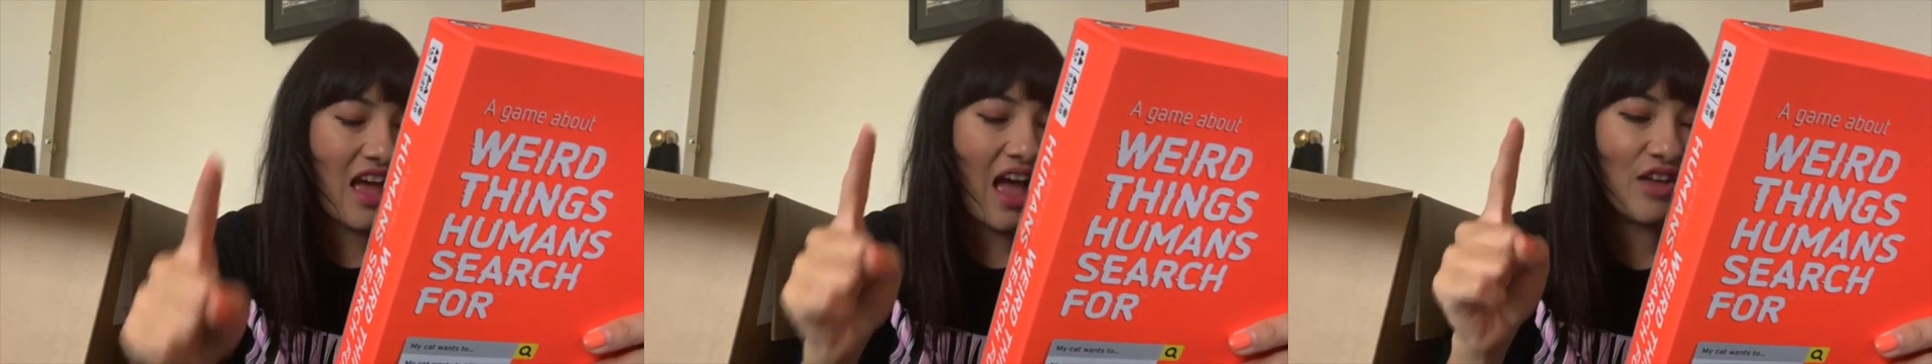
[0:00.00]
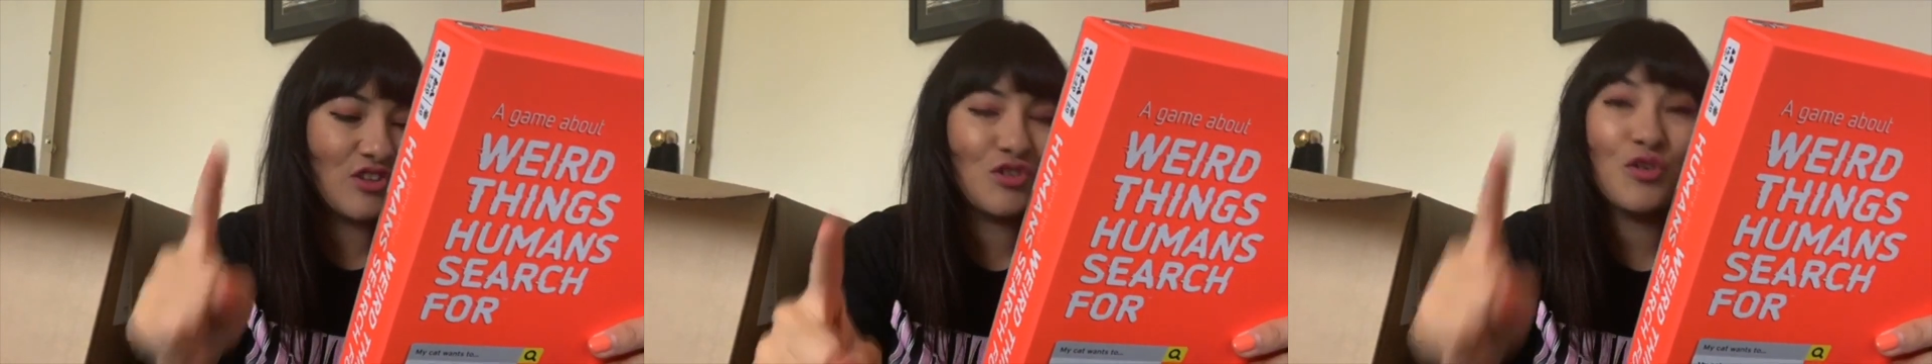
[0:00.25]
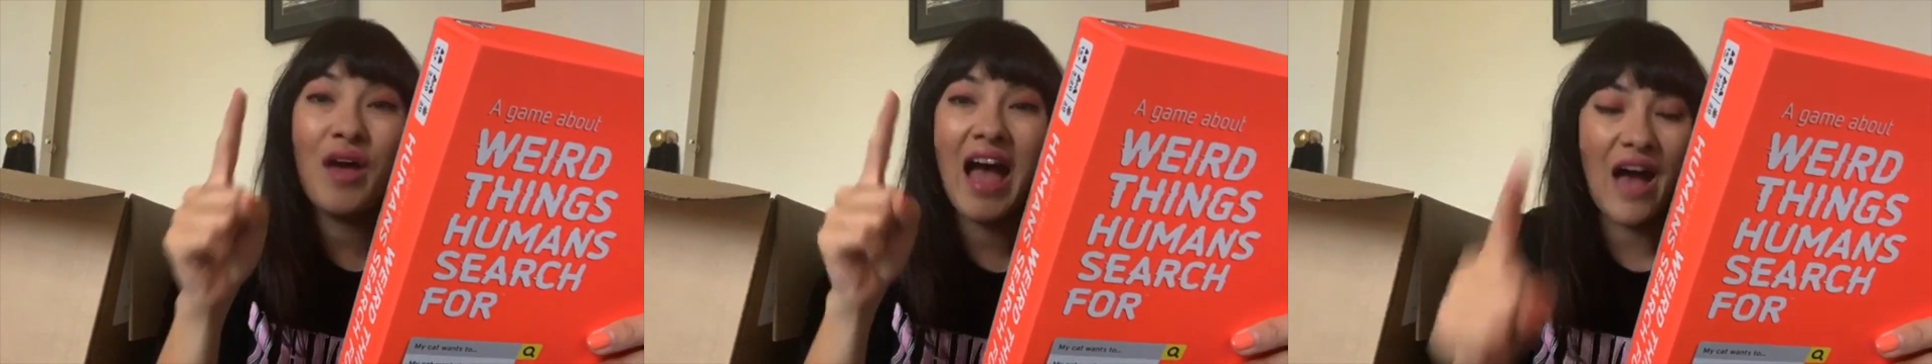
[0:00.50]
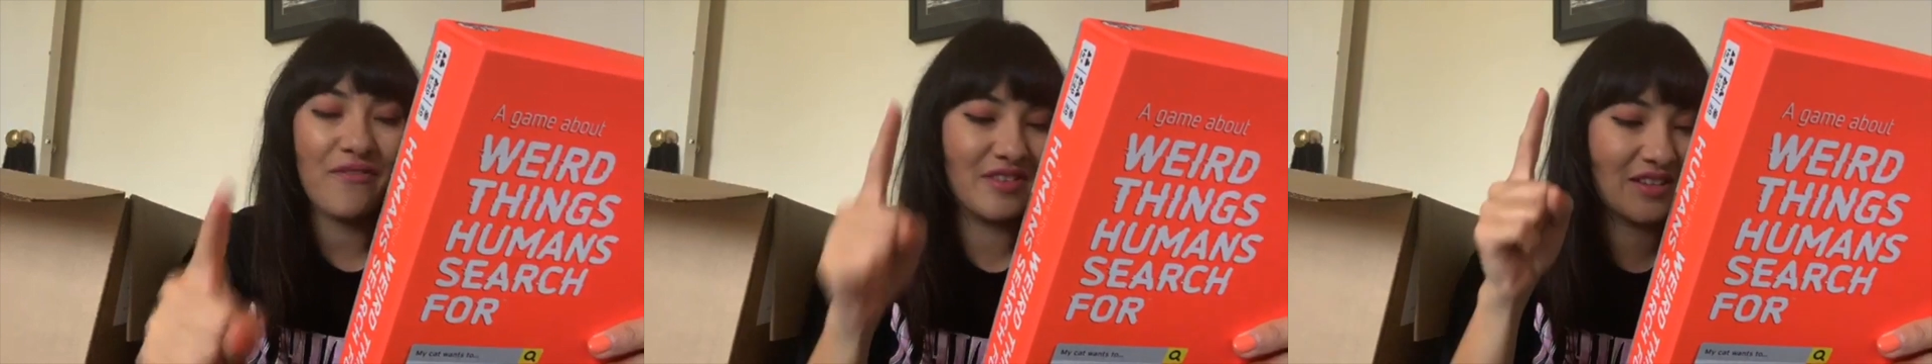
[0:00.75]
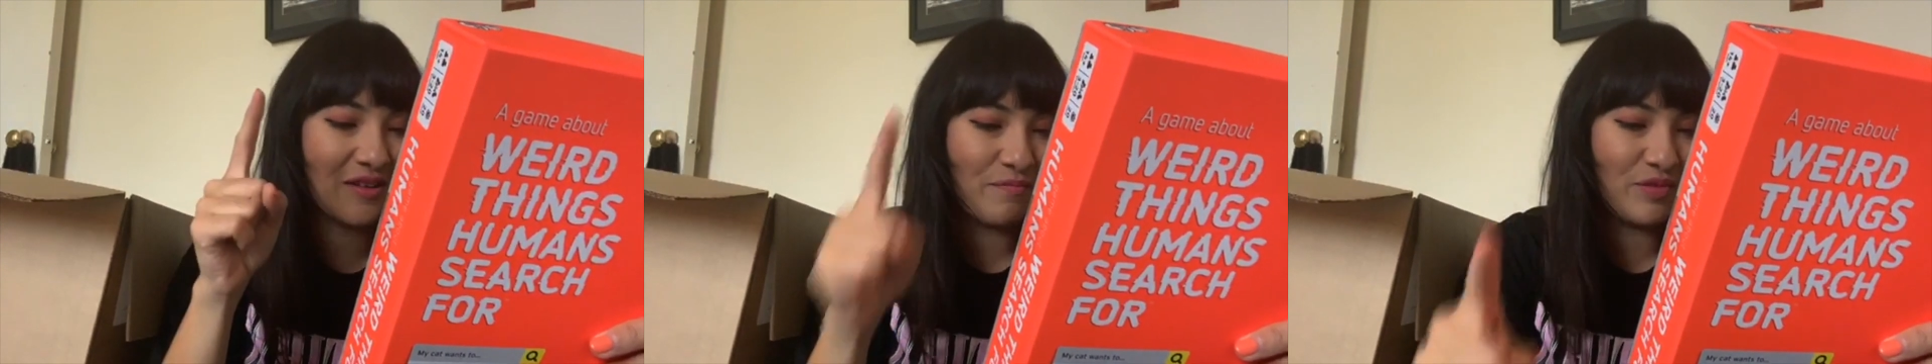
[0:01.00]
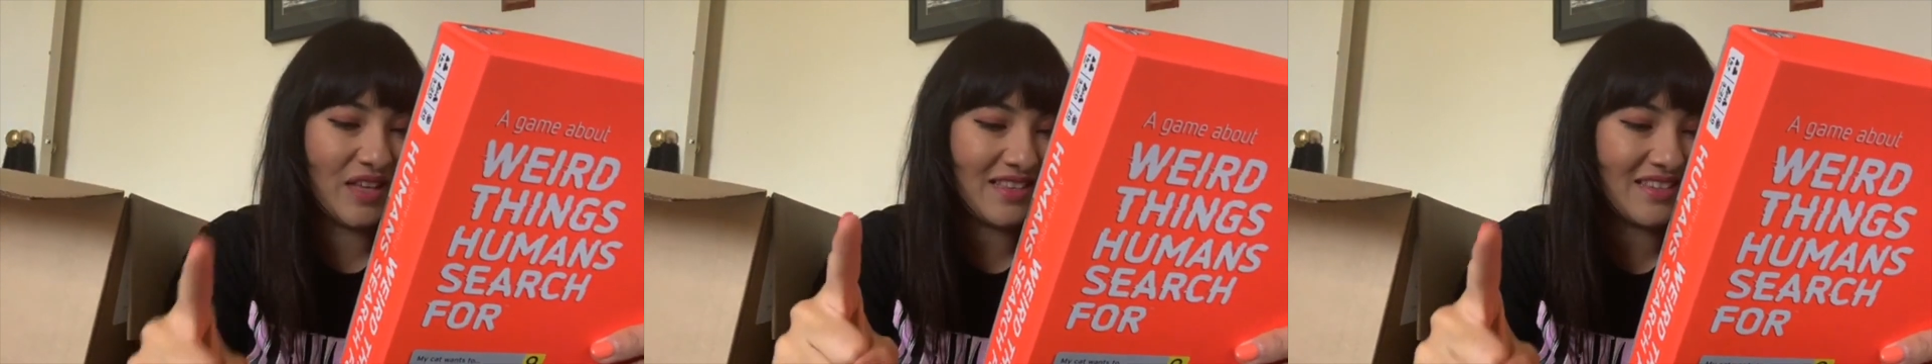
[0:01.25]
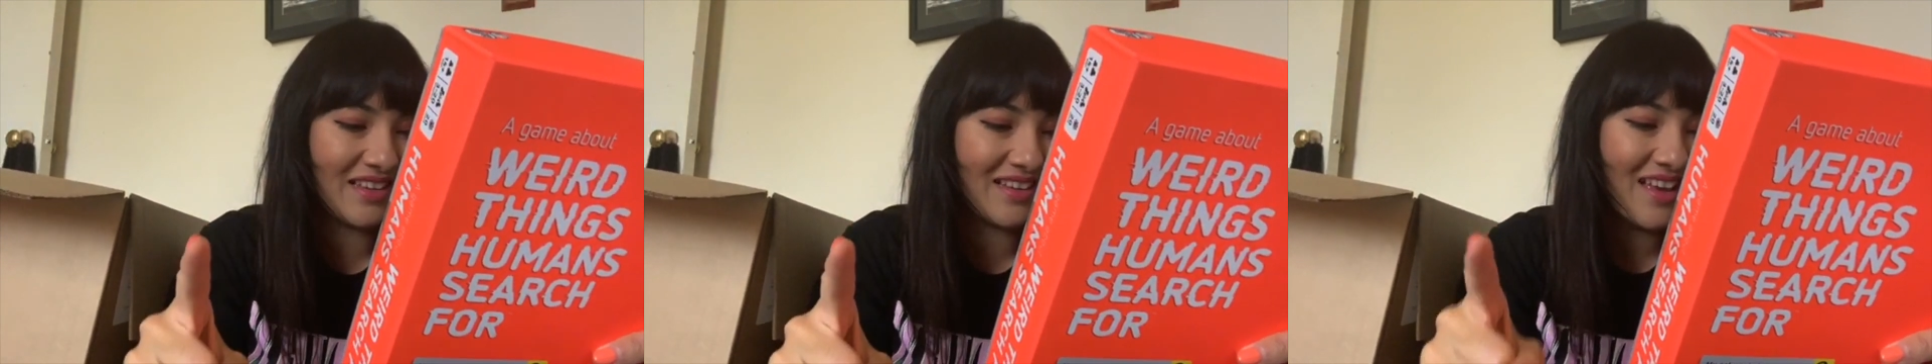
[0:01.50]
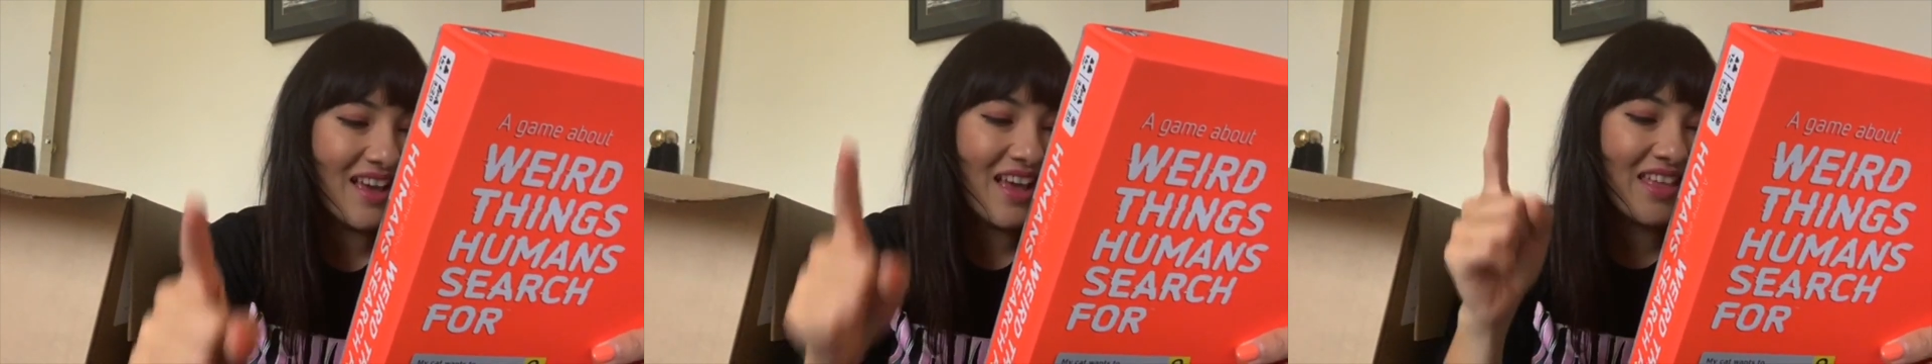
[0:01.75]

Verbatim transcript: and you have to complete it.